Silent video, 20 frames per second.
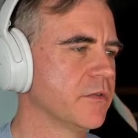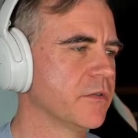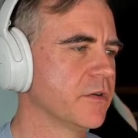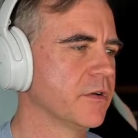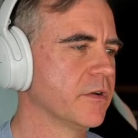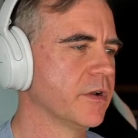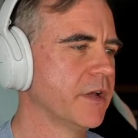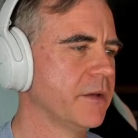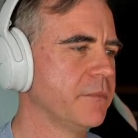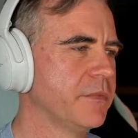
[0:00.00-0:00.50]

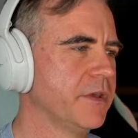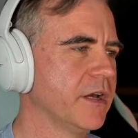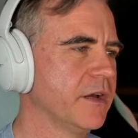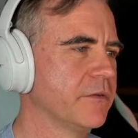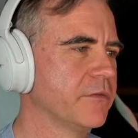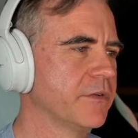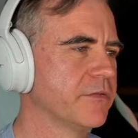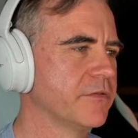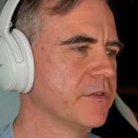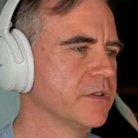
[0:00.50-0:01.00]
API
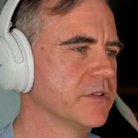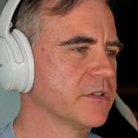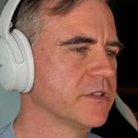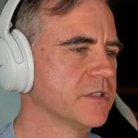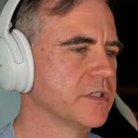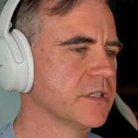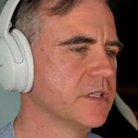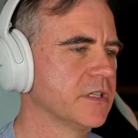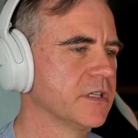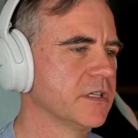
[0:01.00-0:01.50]

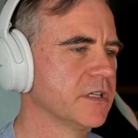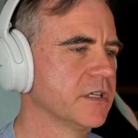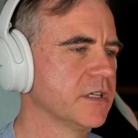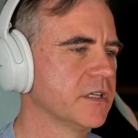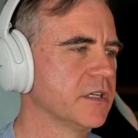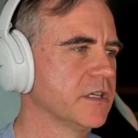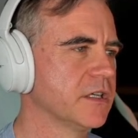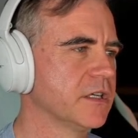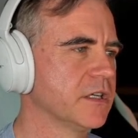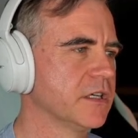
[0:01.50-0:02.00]
reference.
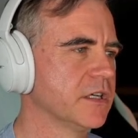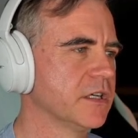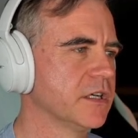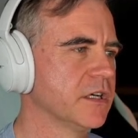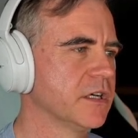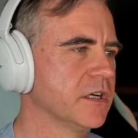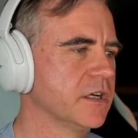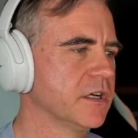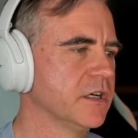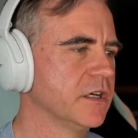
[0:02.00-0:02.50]

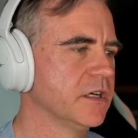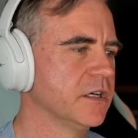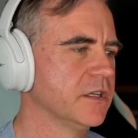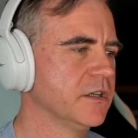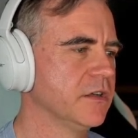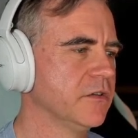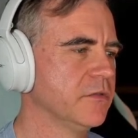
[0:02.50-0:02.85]
No,